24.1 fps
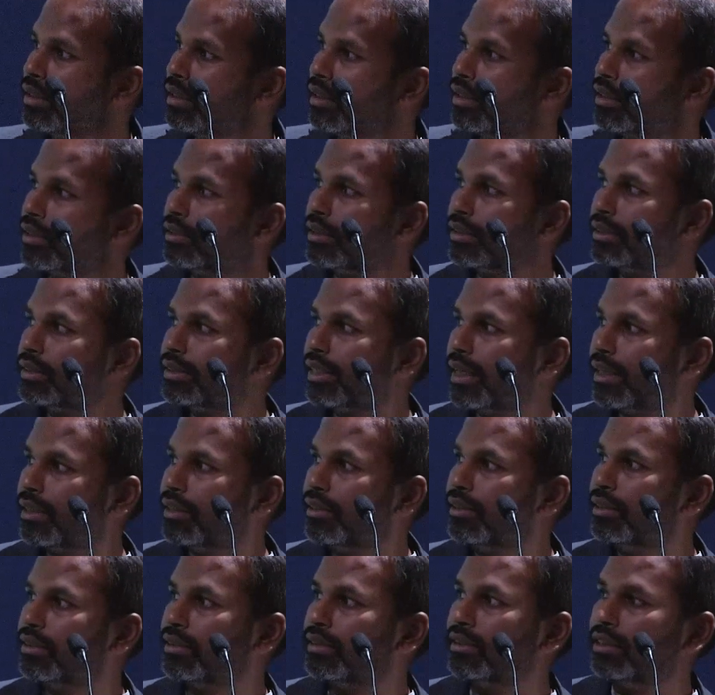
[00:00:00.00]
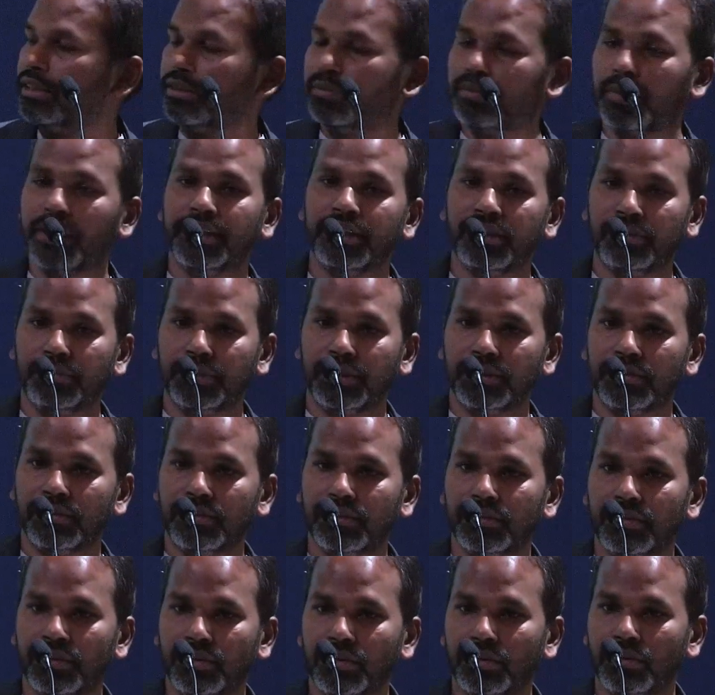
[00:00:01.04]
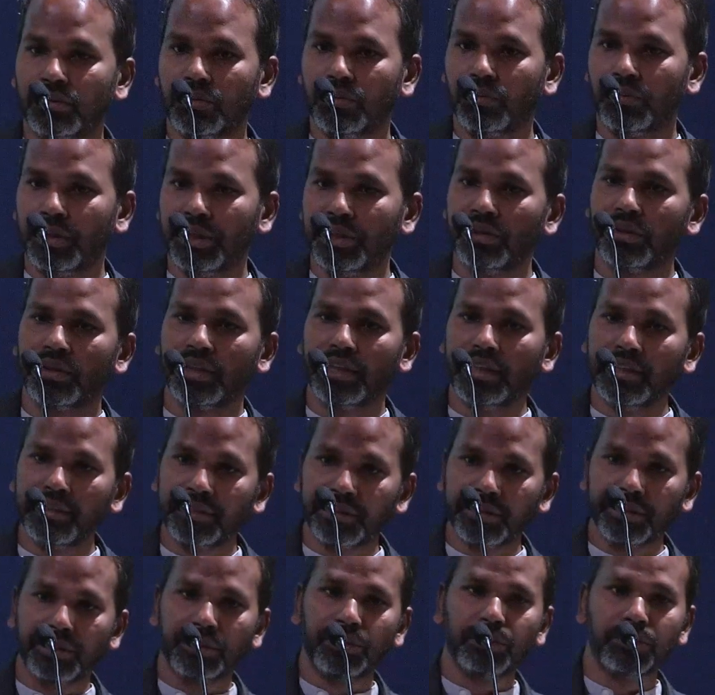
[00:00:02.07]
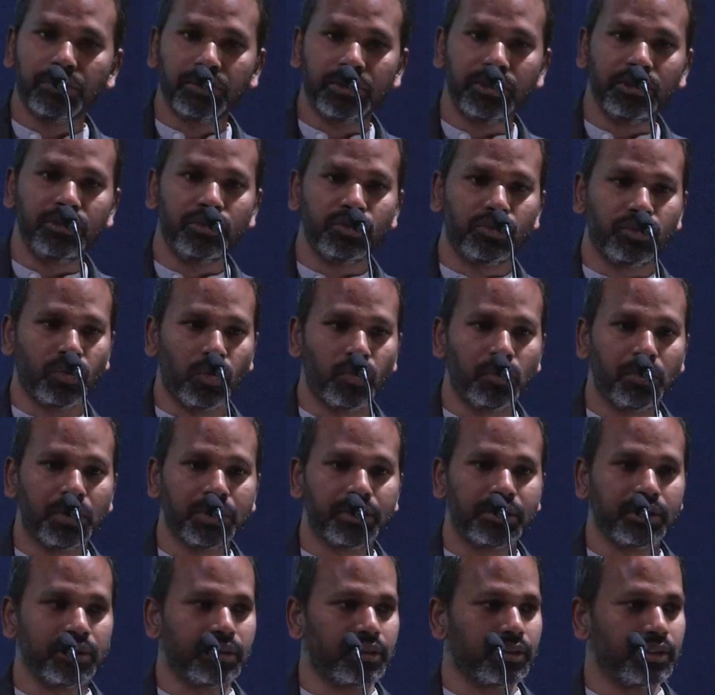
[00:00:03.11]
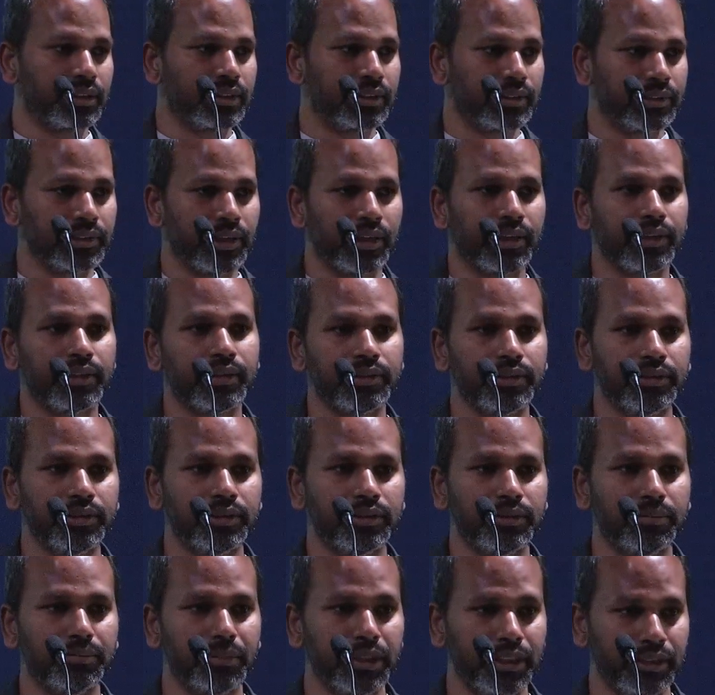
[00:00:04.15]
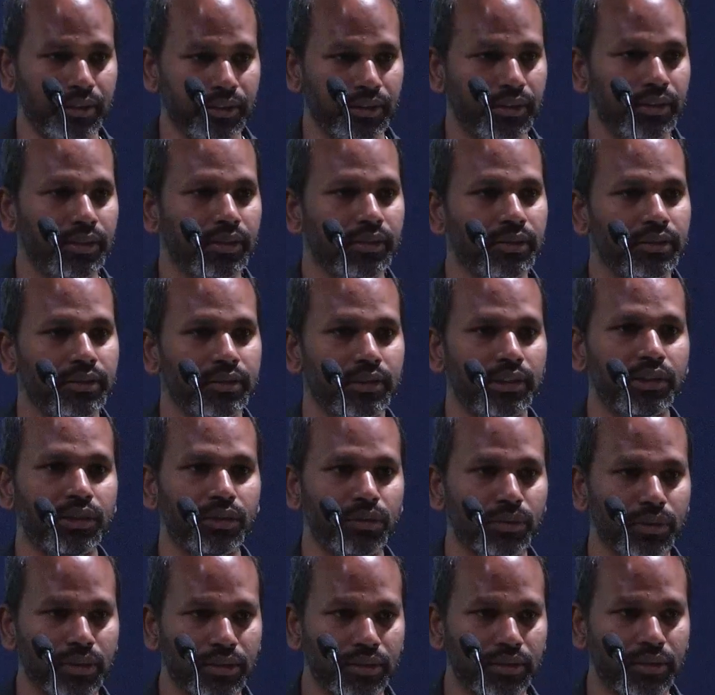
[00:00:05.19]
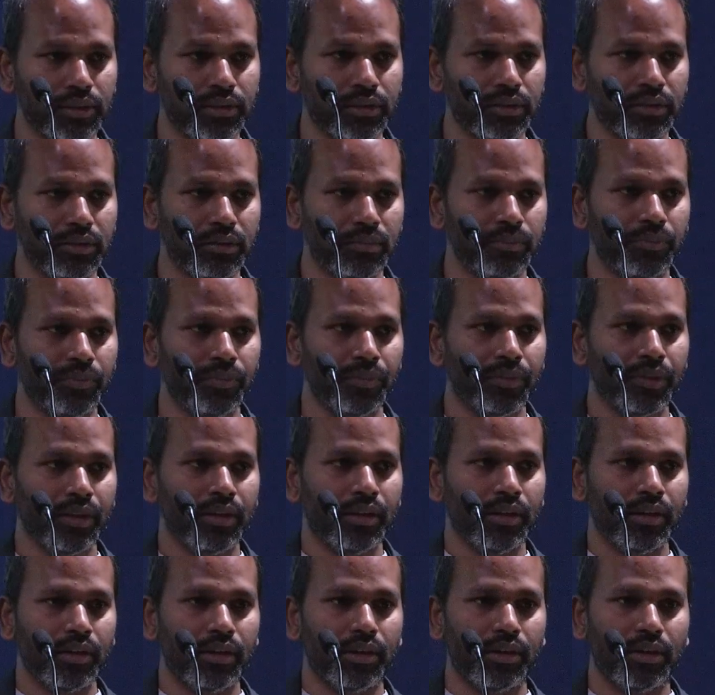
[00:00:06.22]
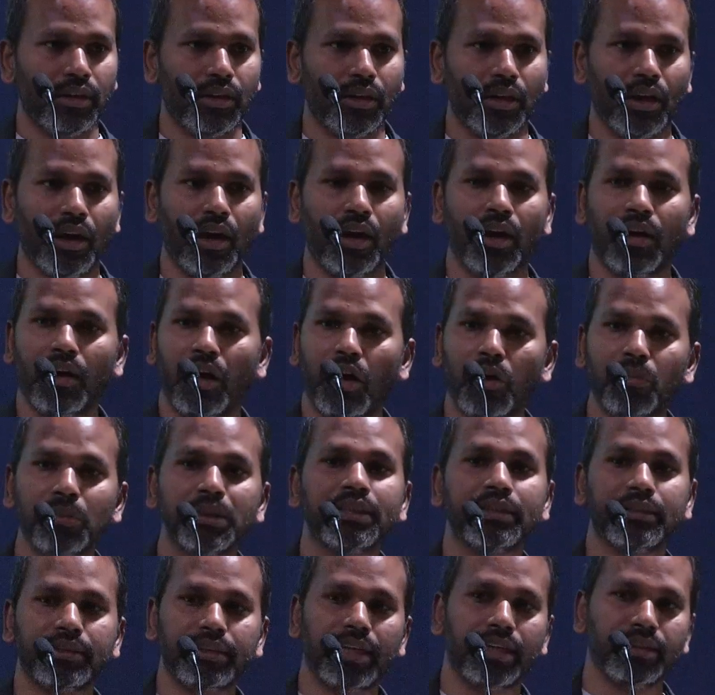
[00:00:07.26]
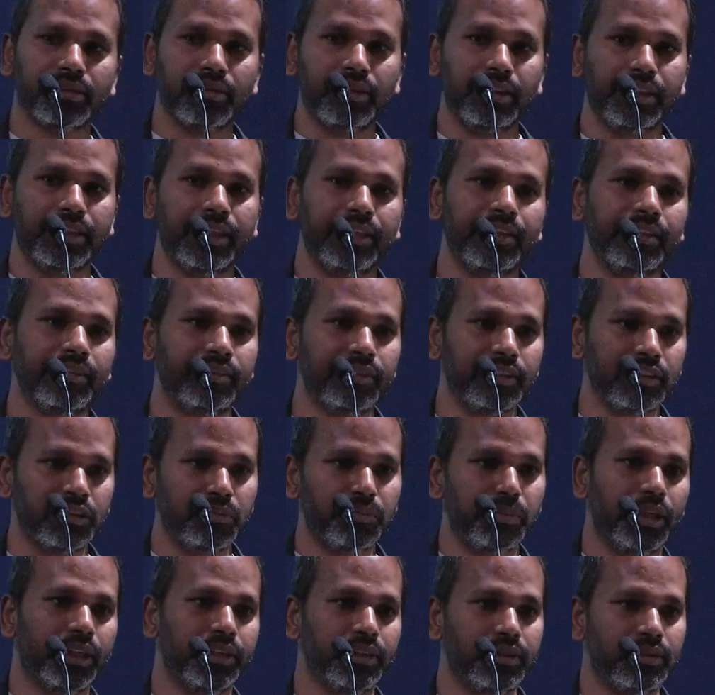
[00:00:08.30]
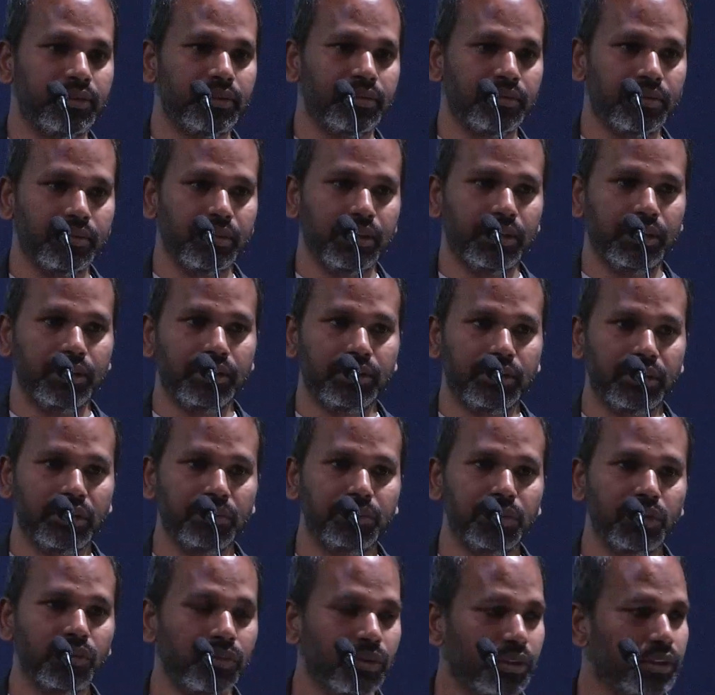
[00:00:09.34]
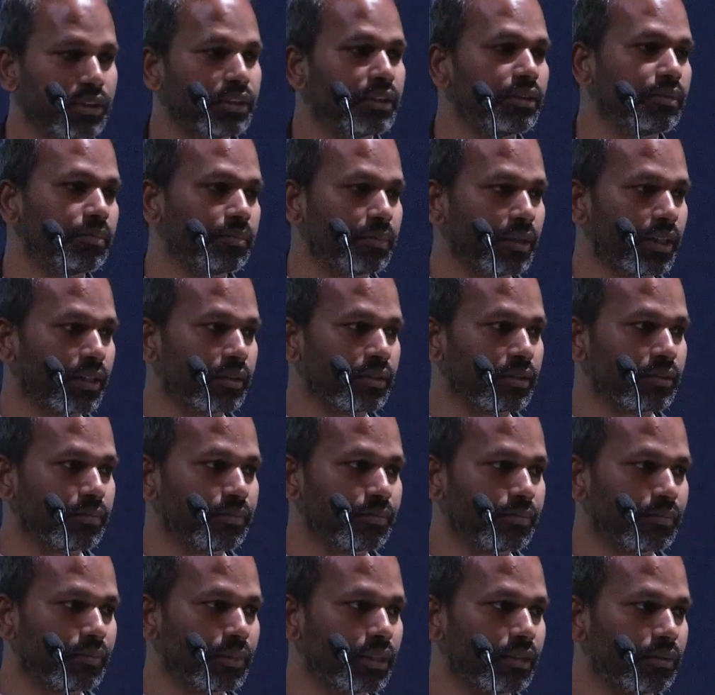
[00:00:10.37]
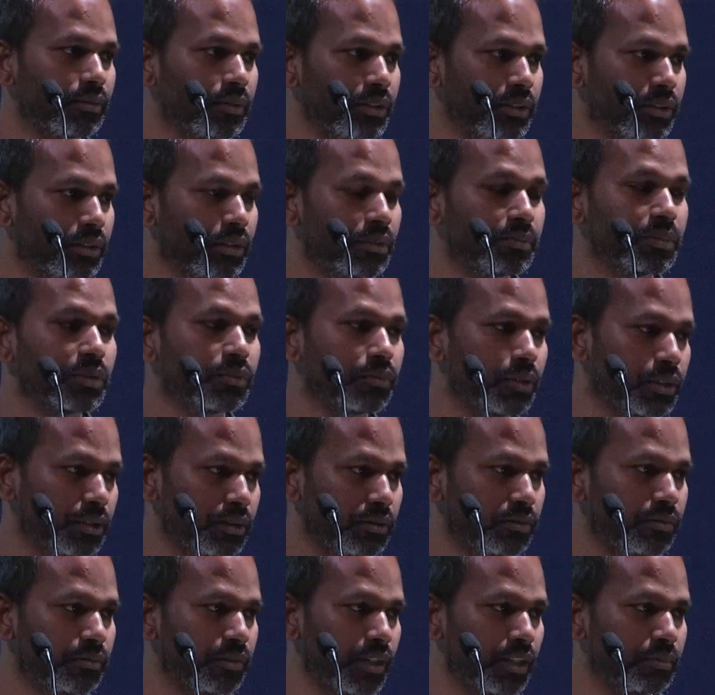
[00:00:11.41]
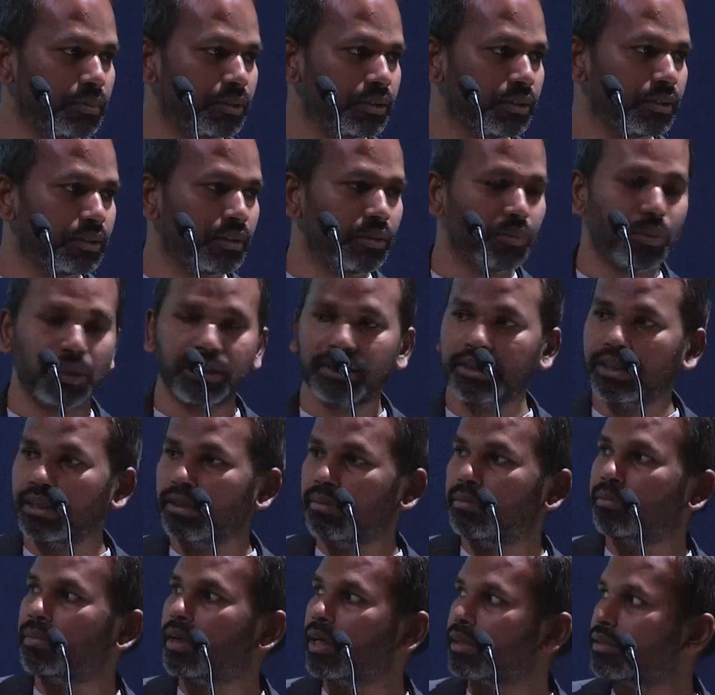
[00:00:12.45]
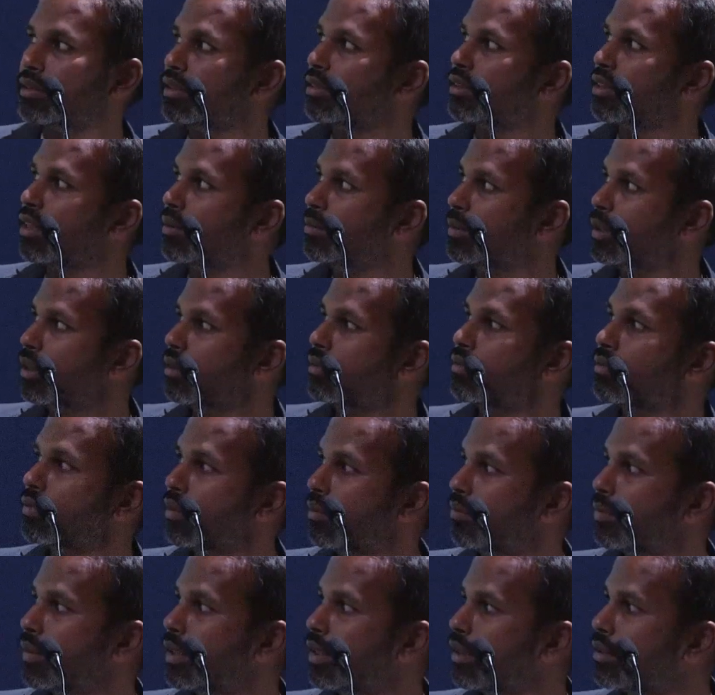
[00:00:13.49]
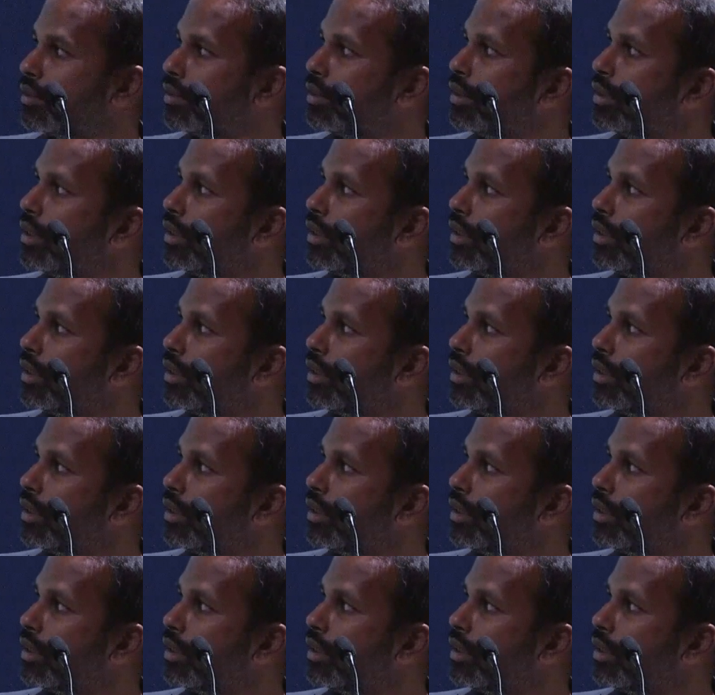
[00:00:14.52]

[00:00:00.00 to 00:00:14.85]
The second is displacement. So when you're introducing so much recycled materials into the system, how much is actually getting displaced in terms of virgin impact, right? In terms of virgin fibers, and what's the impact that's coming out from that?